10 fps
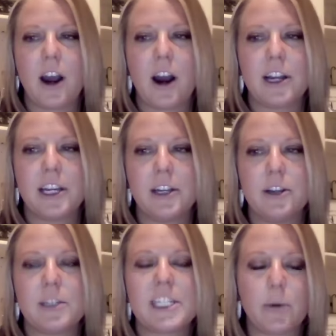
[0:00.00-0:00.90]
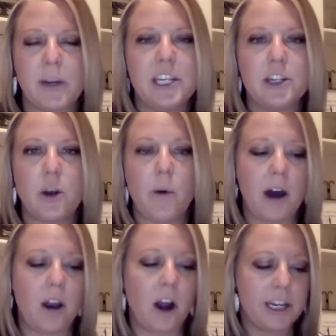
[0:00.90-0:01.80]
are you so when you go
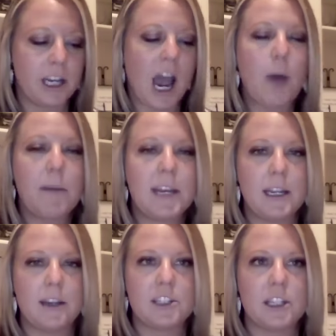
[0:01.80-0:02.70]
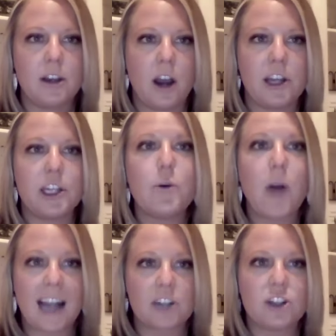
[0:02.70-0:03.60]
out are you how many are you
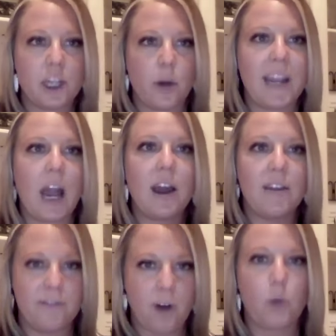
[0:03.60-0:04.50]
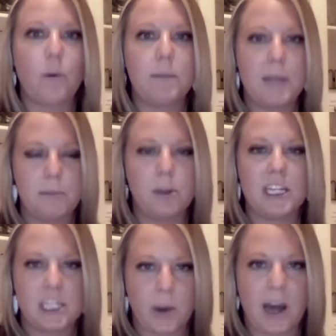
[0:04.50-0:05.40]
actually going out and following people
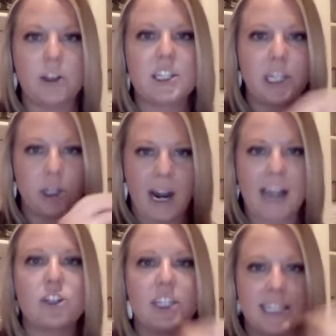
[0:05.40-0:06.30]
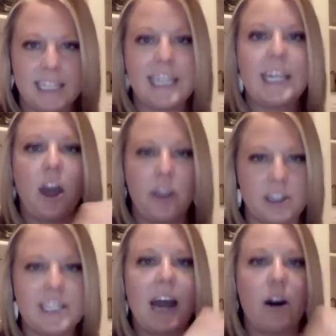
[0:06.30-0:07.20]
as well so you're actually seeking
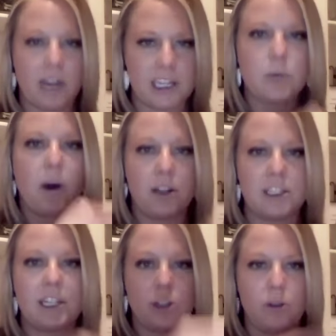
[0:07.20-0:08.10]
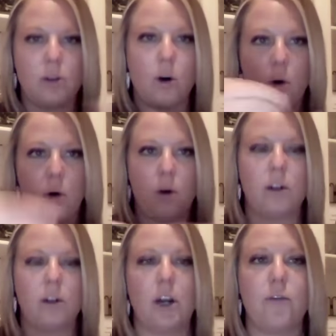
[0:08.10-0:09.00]
others out as well to do the whole
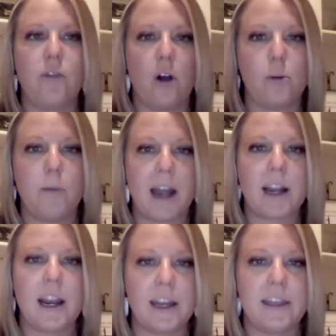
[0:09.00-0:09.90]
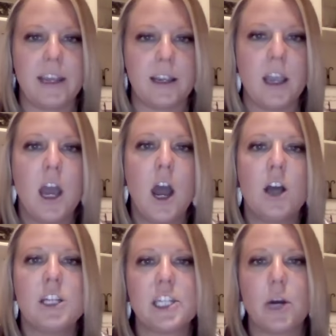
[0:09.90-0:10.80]
you know follow back kind of thing
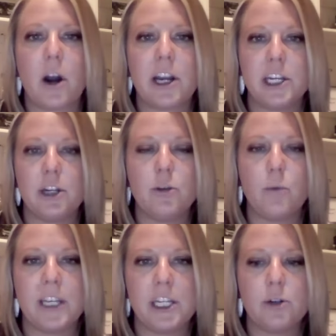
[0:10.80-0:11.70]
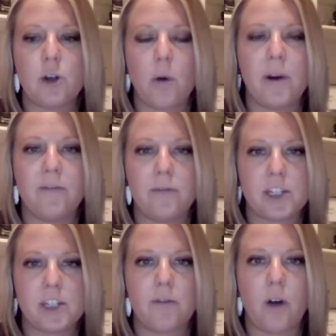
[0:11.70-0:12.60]
so are you when you go and
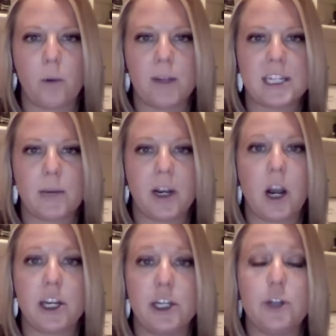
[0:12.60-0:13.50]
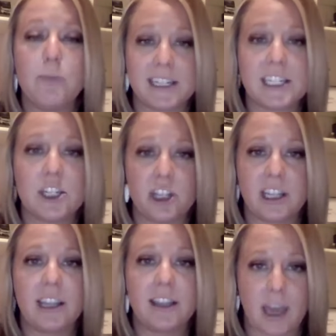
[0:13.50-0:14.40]
start following someone are you
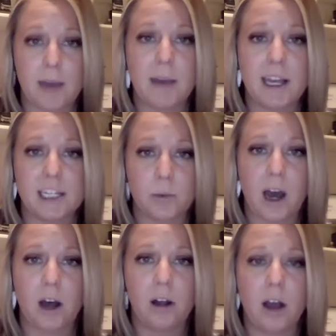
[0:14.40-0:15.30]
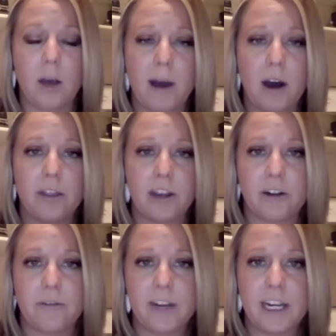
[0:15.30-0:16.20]
messaging them as well about
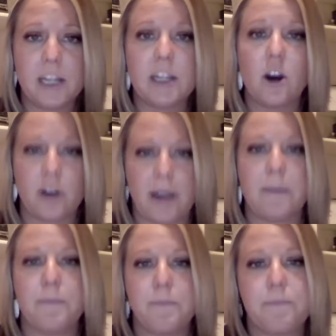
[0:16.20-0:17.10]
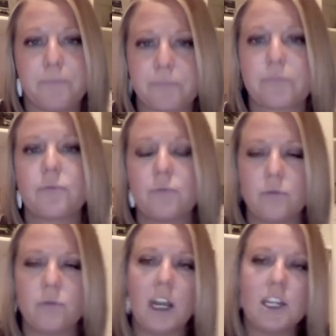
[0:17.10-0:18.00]
their feed okay
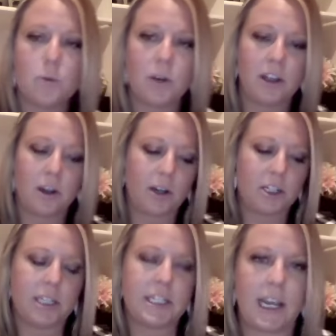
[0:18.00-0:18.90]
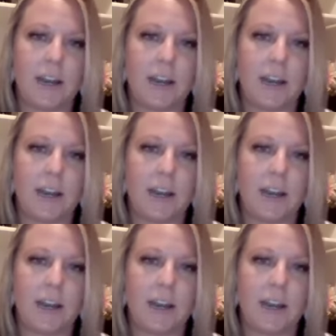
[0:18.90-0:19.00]
Mm-hmm. So that's the other